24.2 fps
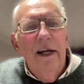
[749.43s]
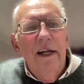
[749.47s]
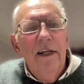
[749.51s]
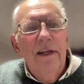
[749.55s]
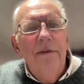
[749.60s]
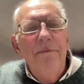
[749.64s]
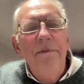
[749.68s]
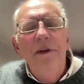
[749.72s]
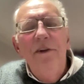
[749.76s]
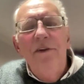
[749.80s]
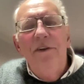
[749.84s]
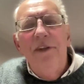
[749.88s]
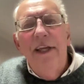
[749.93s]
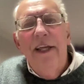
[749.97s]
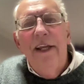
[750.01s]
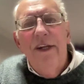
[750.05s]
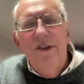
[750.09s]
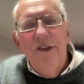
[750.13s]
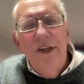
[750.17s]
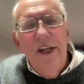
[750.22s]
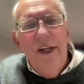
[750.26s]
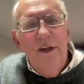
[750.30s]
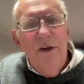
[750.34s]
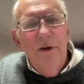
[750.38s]
community
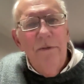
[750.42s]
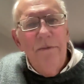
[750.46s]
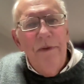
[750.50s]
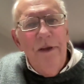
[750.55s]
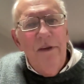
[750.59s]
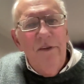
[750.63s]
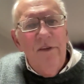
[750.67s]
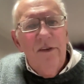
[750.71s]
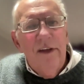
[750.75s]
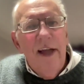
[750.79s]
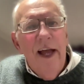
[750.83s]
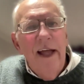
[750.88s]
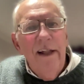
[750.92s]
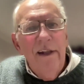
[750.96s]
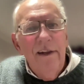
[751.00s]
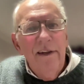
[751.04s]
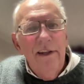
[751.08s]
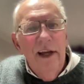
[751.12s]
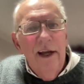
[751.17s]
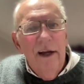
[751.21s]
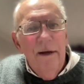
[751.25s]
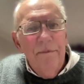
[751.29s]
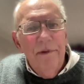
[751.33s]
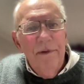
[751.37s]
energy could be
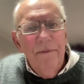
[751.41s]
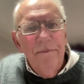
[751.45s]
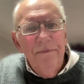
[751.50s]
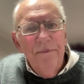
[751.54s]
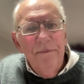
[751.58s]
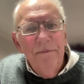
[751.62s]
scaled up.